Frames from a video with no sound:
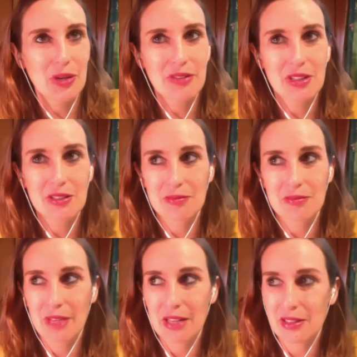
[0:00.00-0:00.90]
even
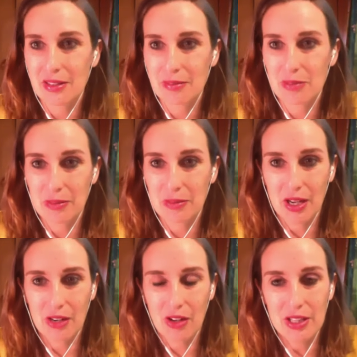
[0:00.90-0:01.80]
me with with
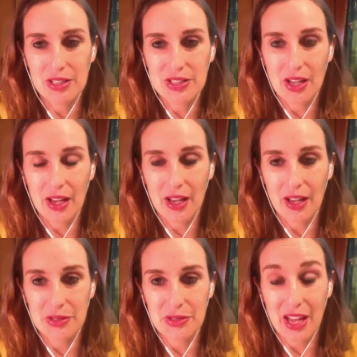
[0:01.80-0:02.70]
my knowledge, I,
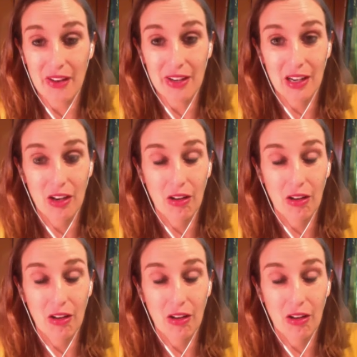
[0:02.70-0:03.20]
I was carrying a mm.